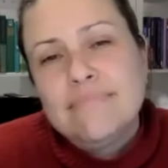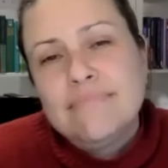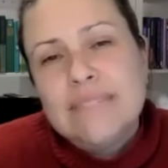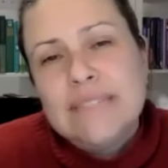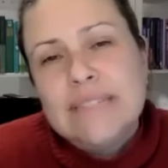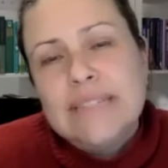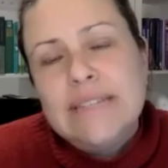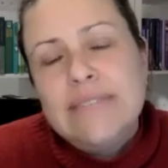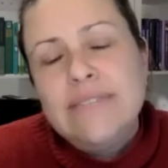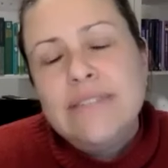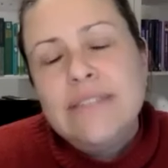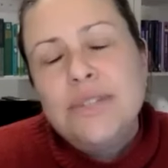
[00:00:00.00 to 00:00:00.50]

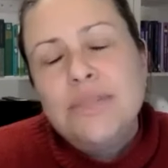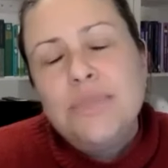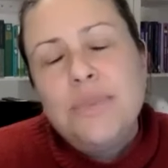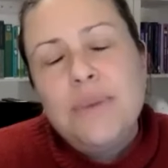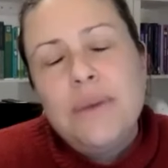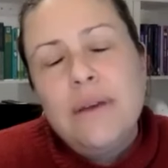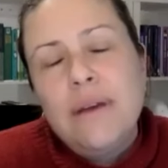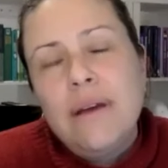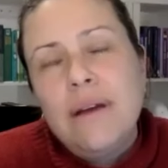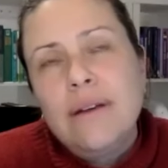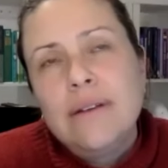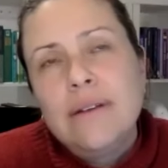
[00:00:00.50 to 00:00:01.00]
They have such
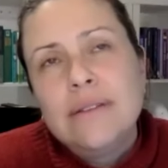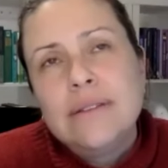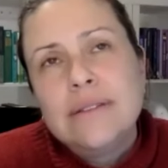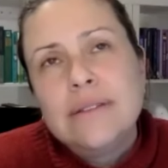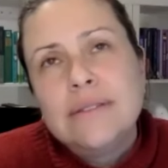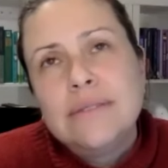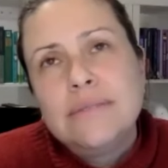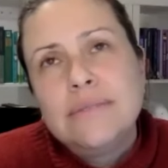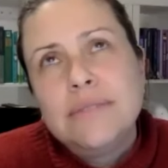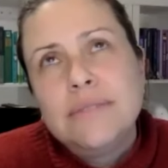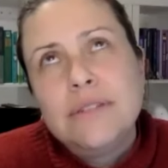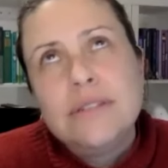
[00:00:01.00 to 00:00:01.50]
big
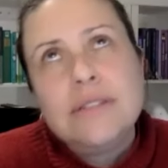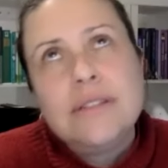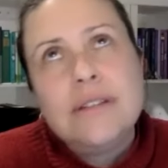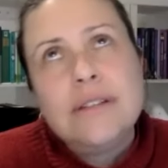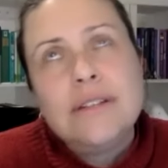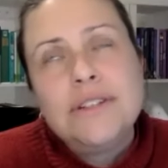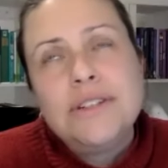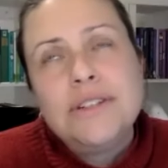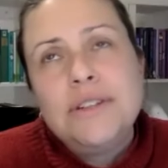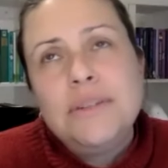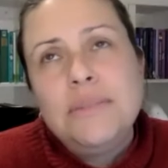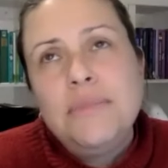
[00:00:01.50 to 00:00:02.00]
hearts. They're
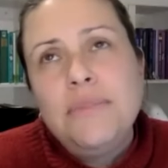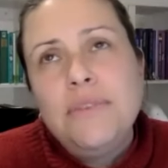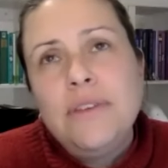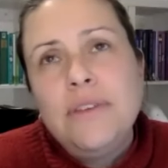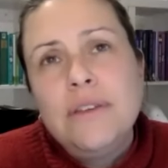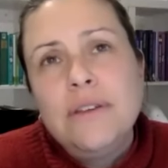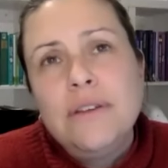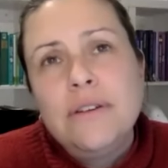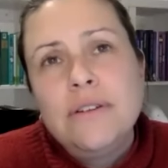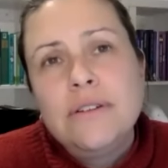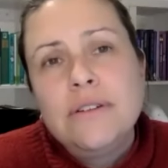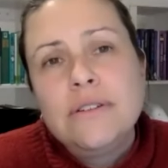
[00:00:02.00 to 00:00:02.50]
such deep
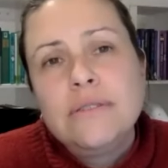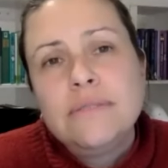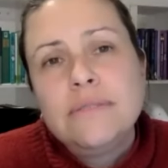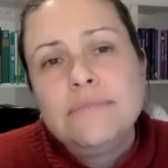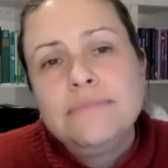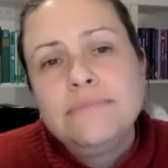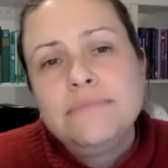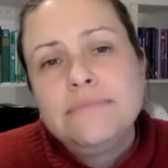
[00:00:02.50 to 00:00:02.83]
feelers.